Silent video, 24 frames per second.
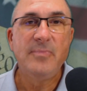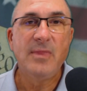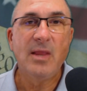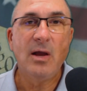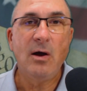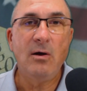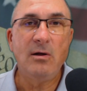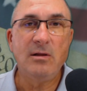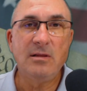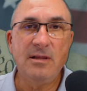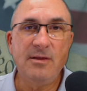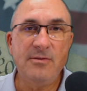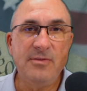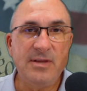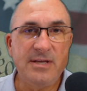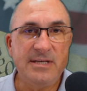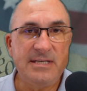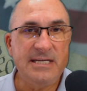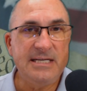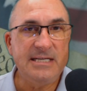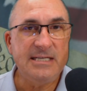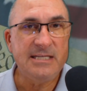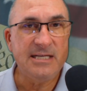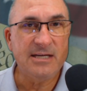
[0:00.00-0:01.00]
All of the
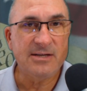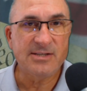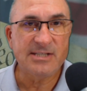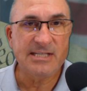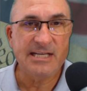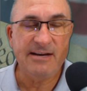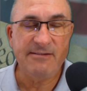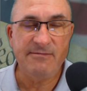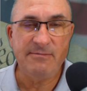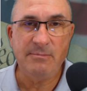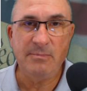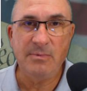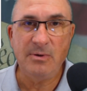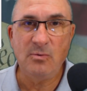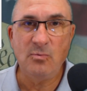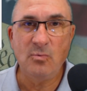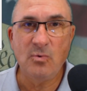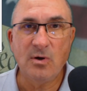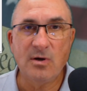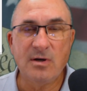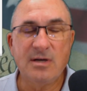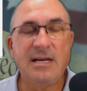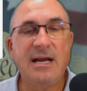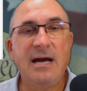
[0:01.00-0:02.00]
details haven't been
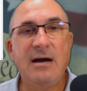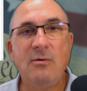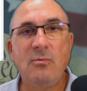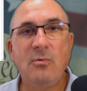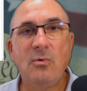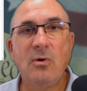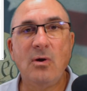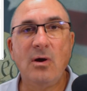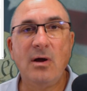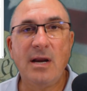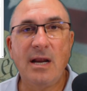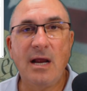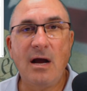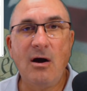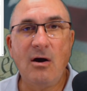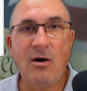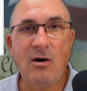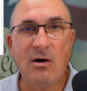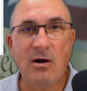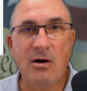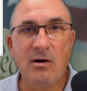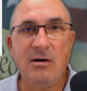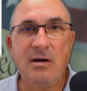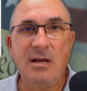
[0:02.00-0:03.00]
worked out. We're on a
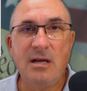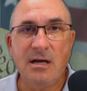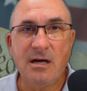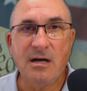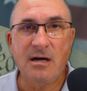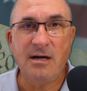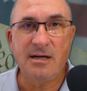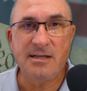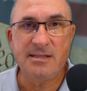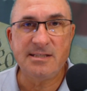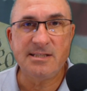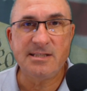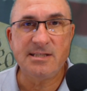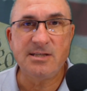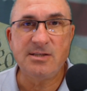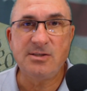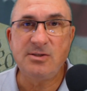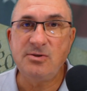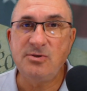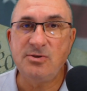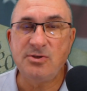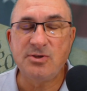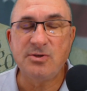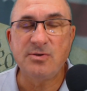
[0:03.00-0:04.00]
hard
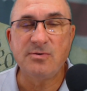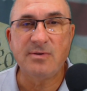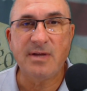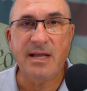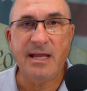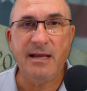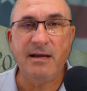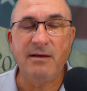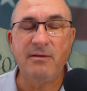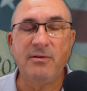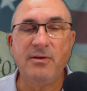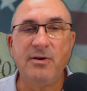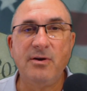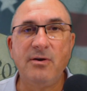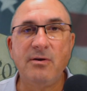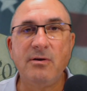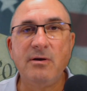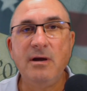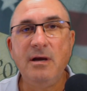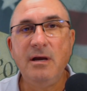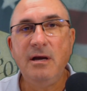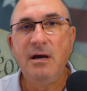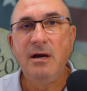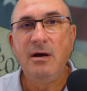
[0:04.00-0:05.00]
constitutional
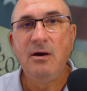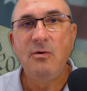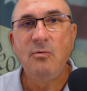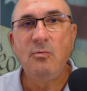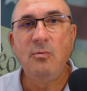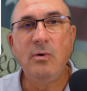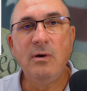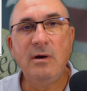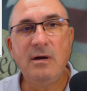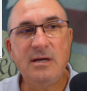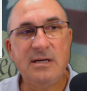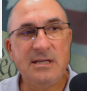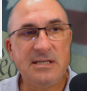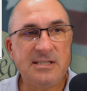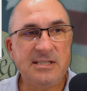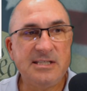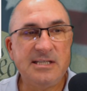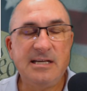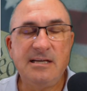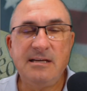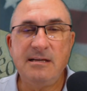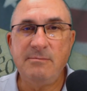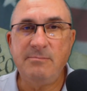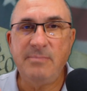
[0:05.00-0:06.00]
calendar. We're going to
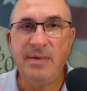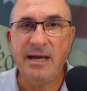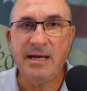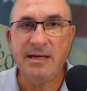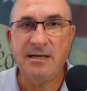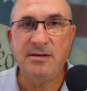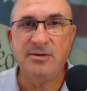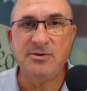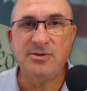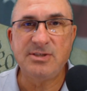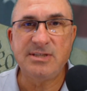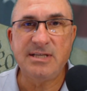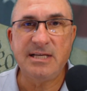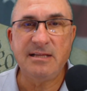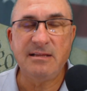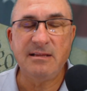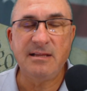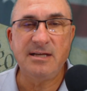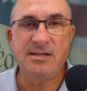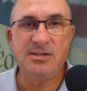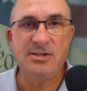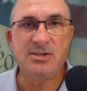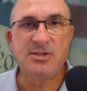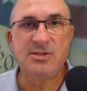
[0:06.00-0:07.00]
send it back to your state
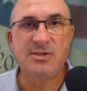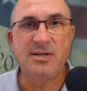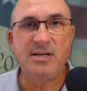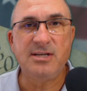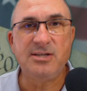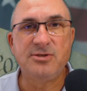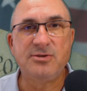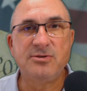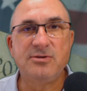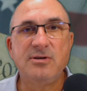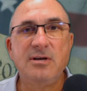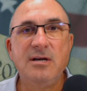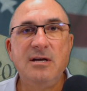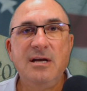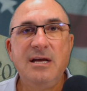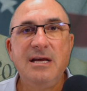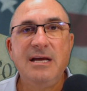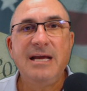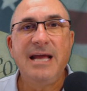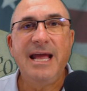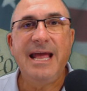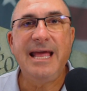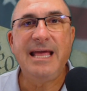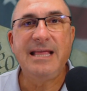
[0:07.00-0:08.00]
legislature,
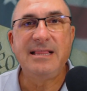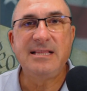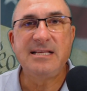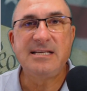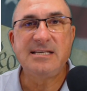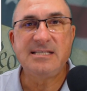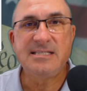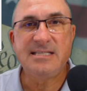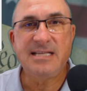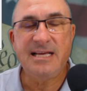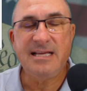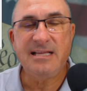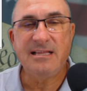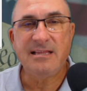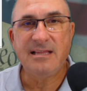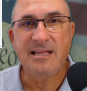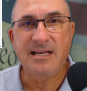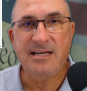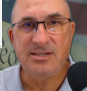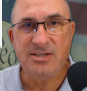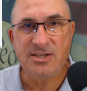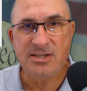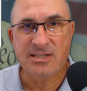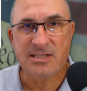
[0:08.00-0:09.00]
and the state
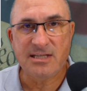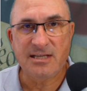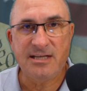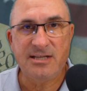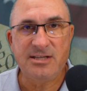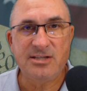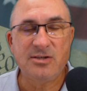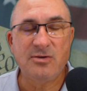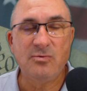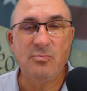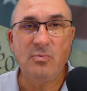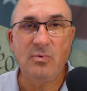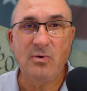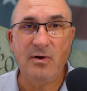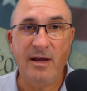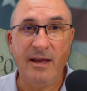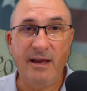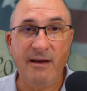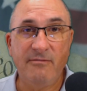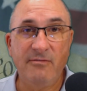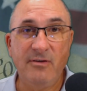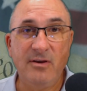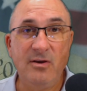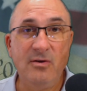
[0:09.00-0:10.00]
legislature will
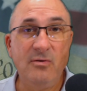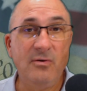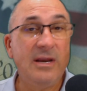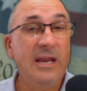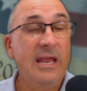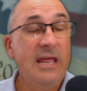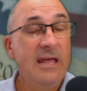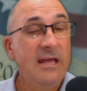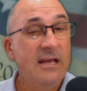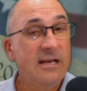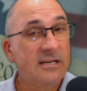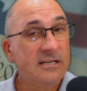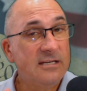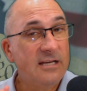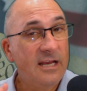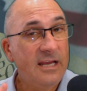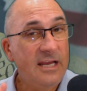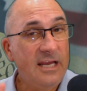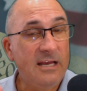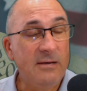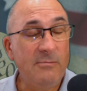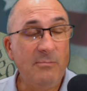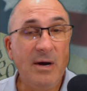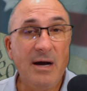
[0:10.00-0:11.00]
have to do it.
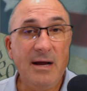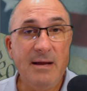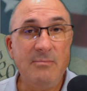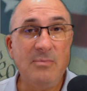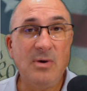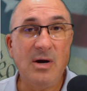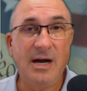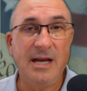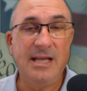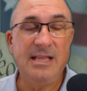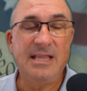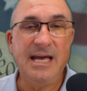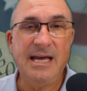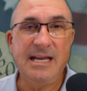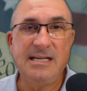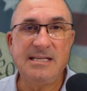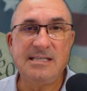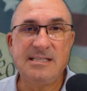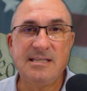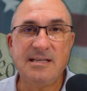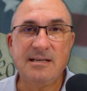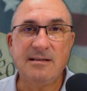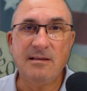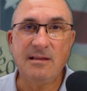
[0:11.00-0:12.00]
In my mind, that
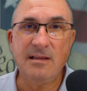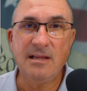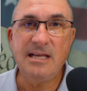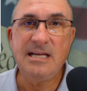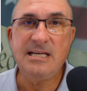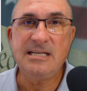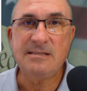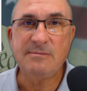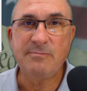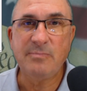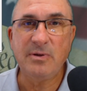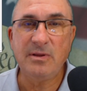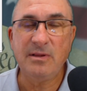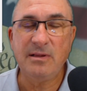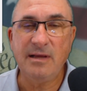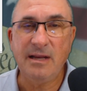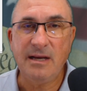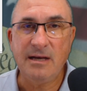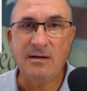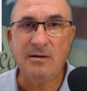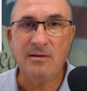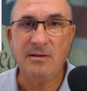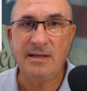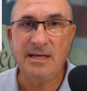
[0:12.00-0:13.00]
is the least
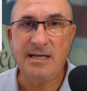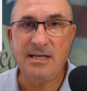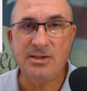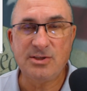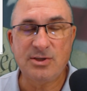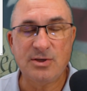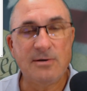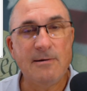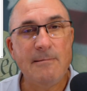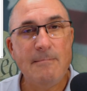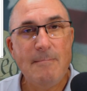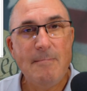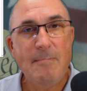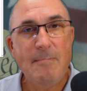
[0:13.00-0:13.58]
political answer.